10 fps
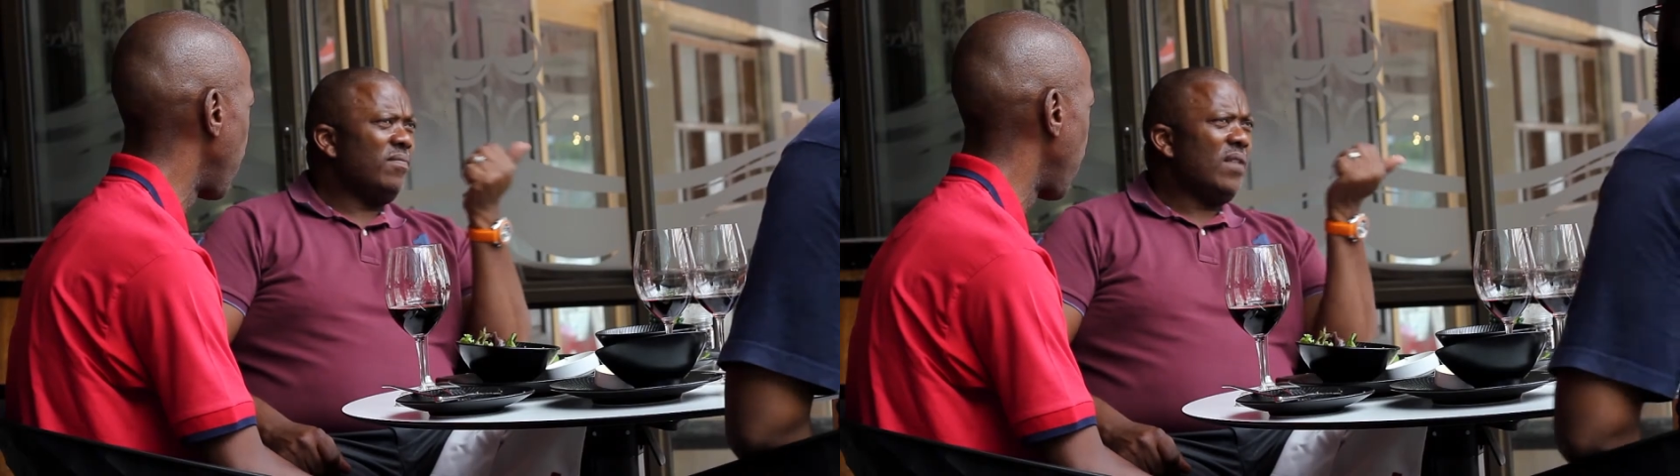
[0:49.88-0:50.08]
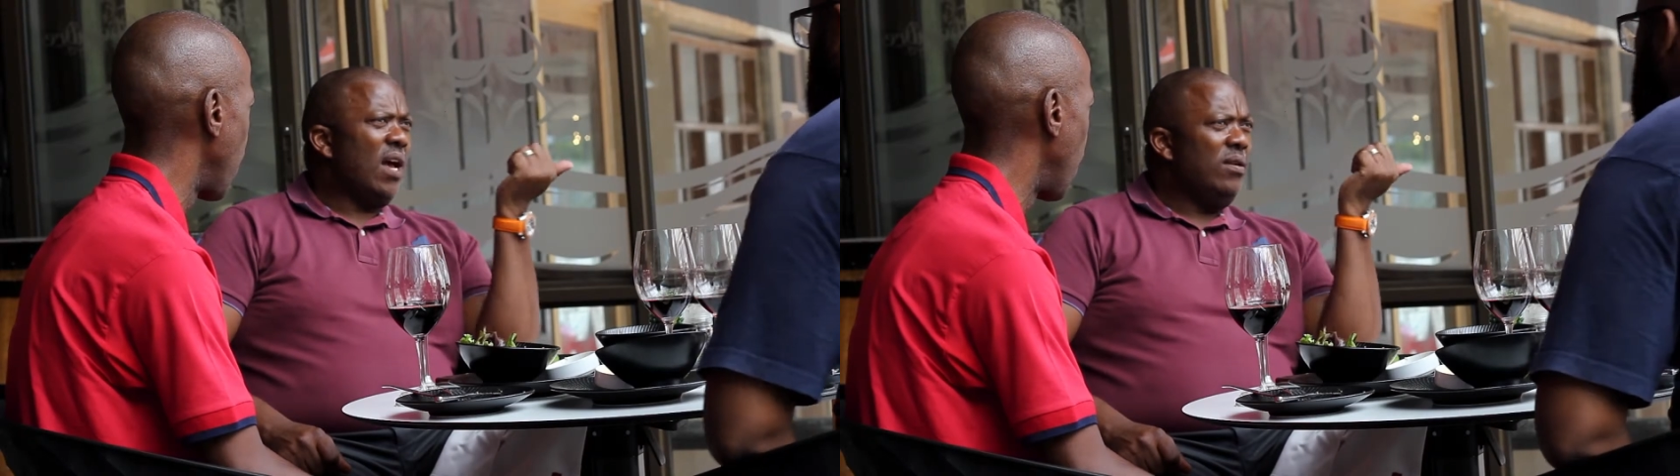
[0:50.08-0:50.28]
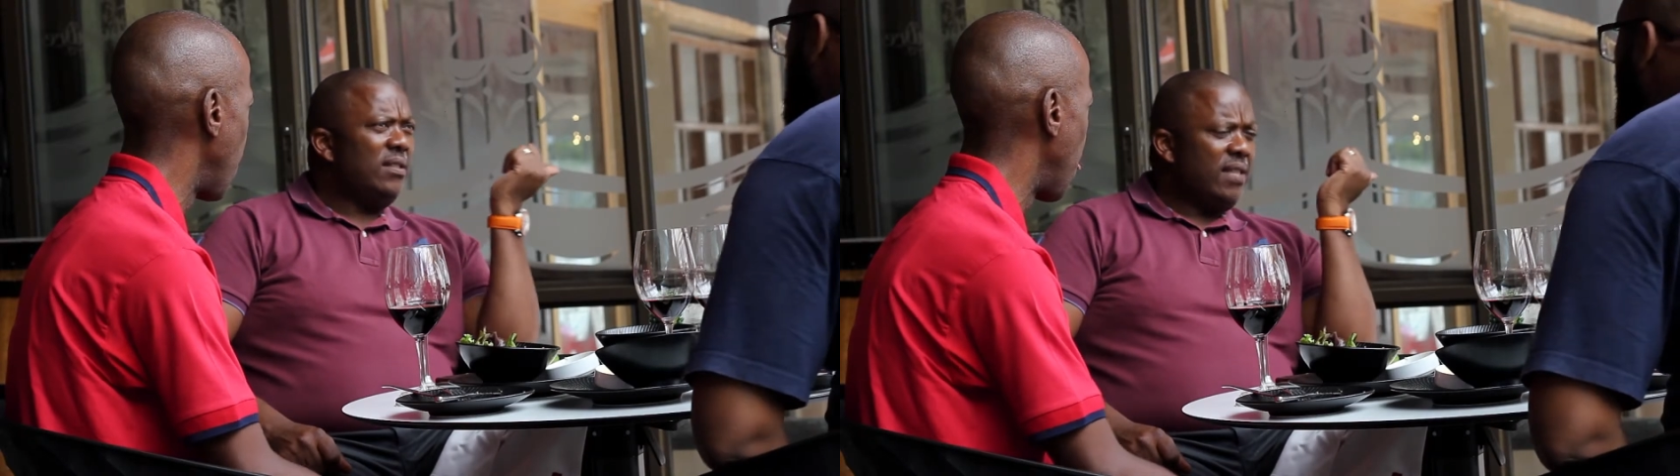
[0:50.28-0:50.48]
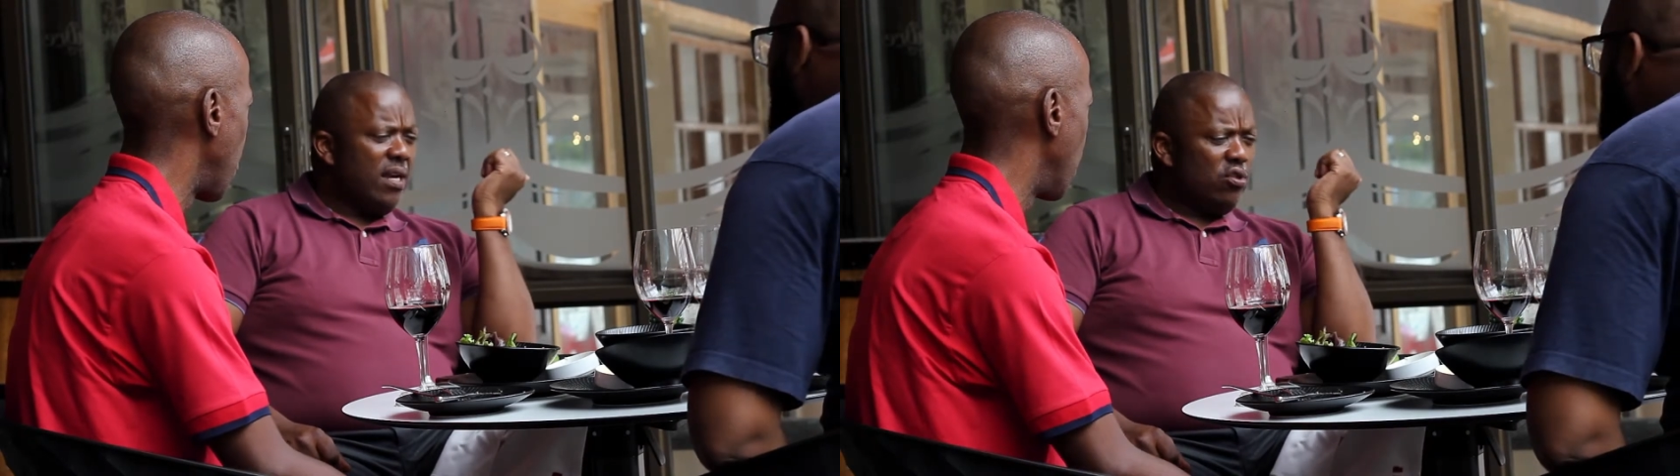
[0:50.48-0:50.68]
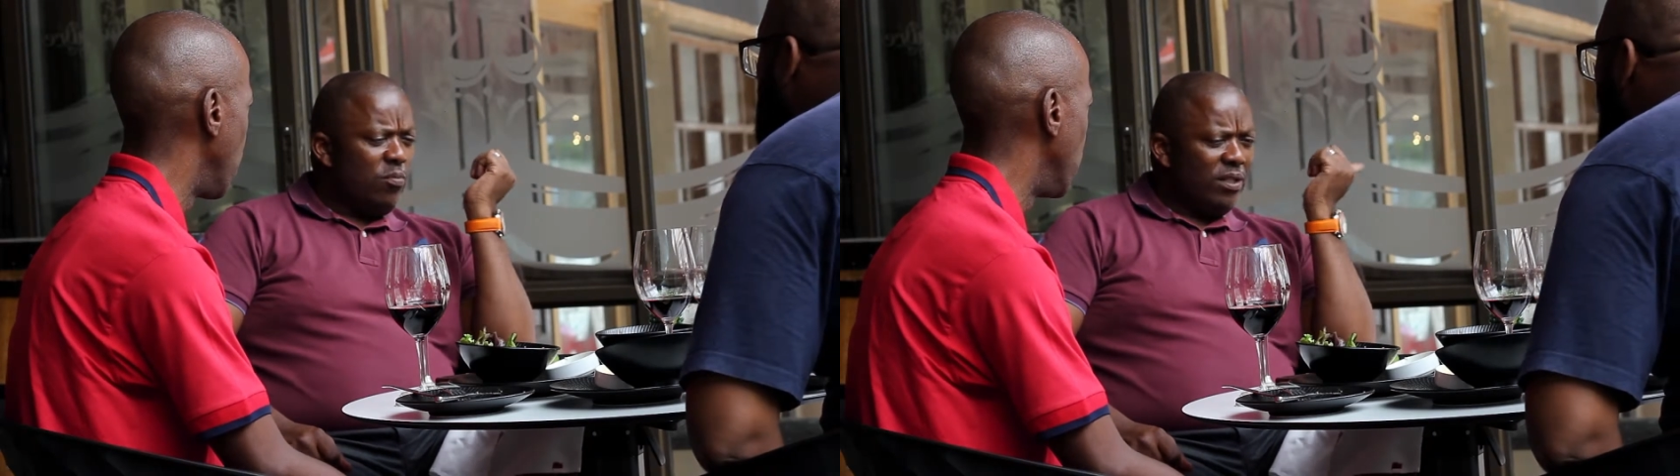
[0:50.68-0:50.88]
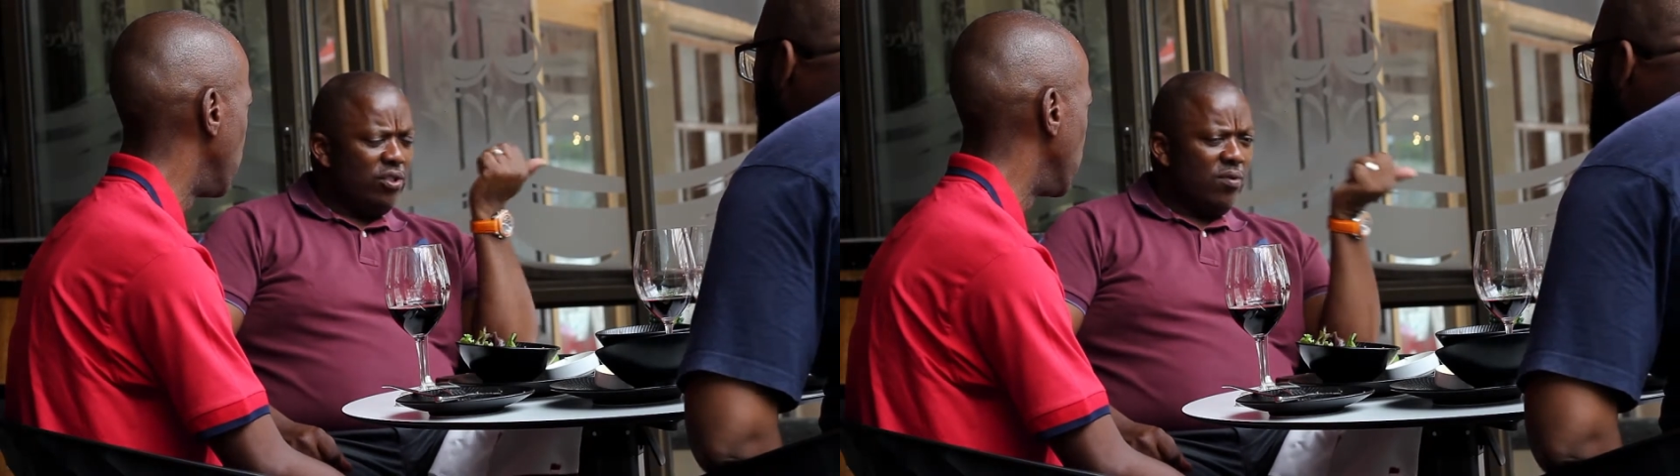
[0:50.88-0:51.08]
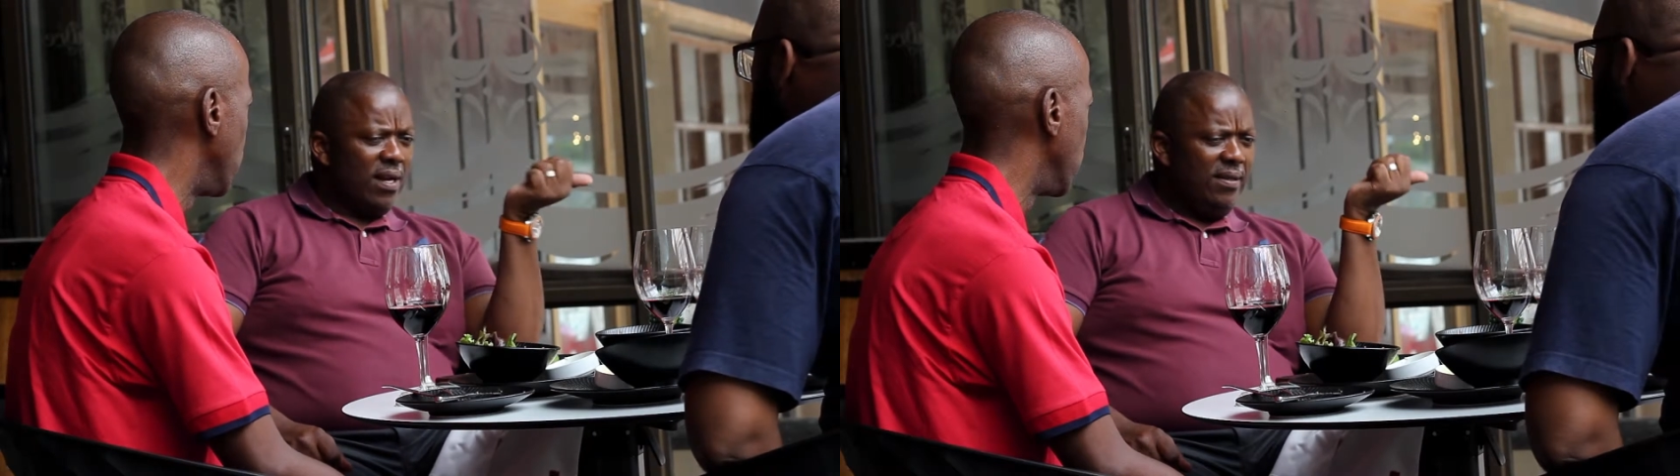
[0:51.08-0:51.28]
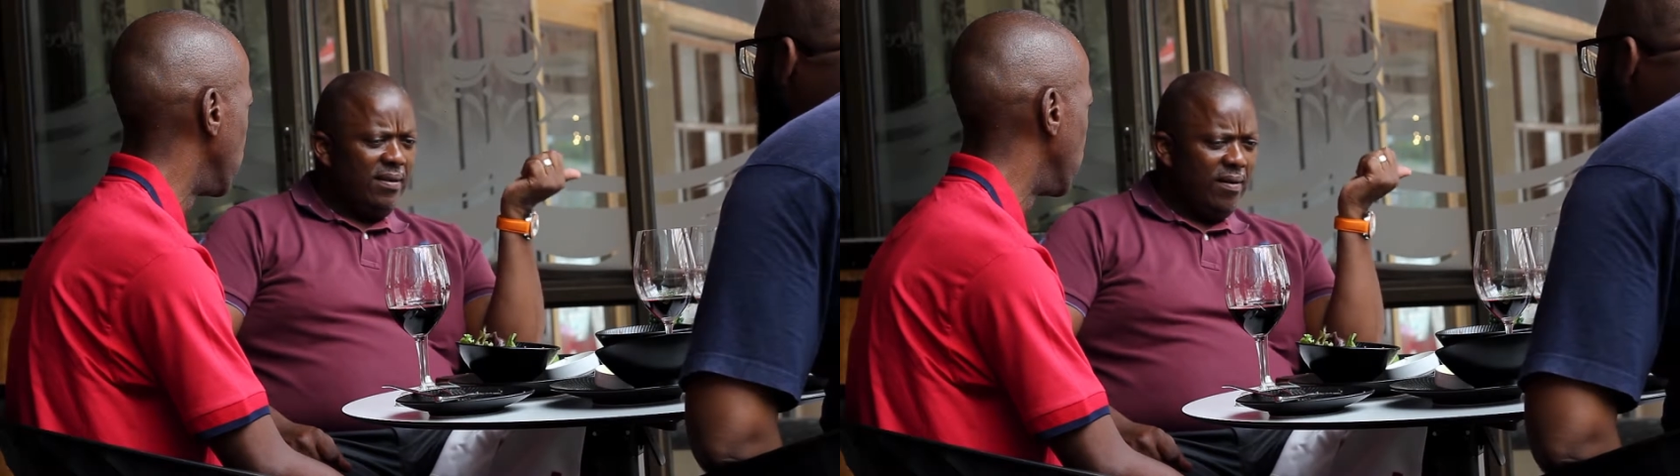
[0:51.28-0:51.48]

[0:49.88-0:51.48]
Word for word: where I was getting 12 bottles of